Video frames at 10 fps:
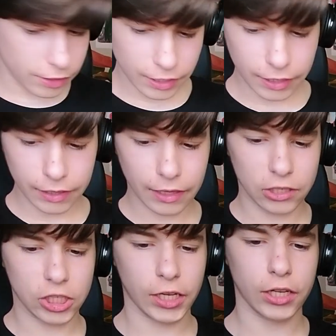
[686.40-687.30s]
thing that
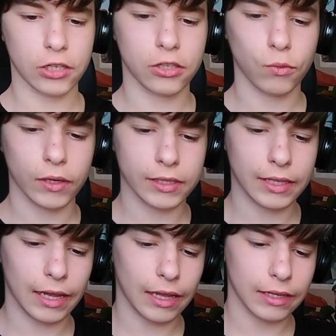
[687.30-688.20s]
changed was
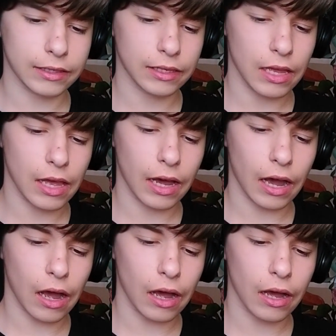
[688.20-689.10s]
that
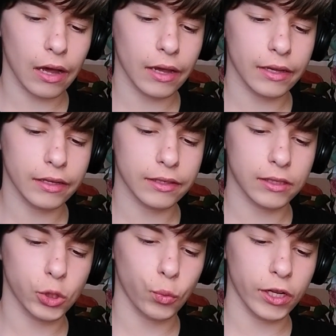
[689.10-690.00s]
I
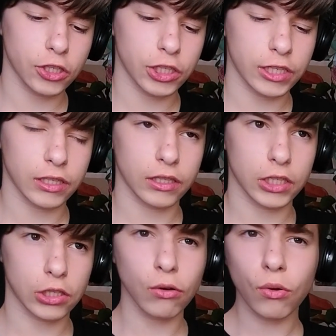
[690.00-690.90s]
switched
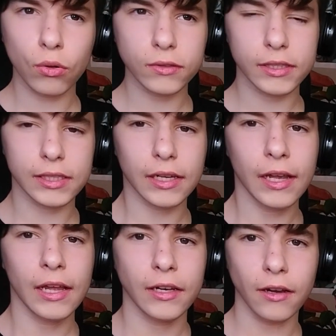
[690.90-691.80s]
schools,
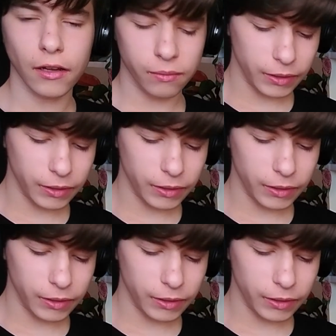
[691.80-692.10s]
not